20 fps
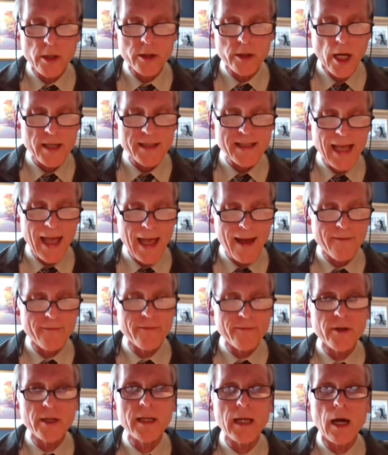across
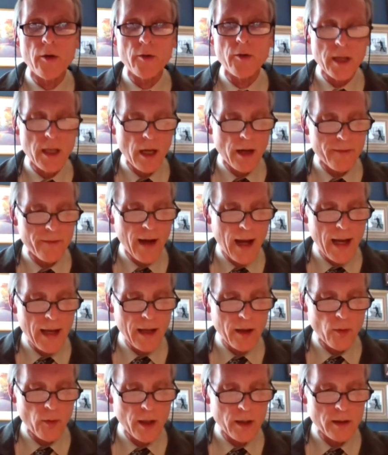every county of
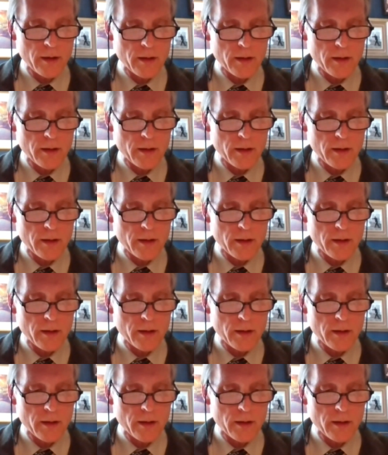Iowa.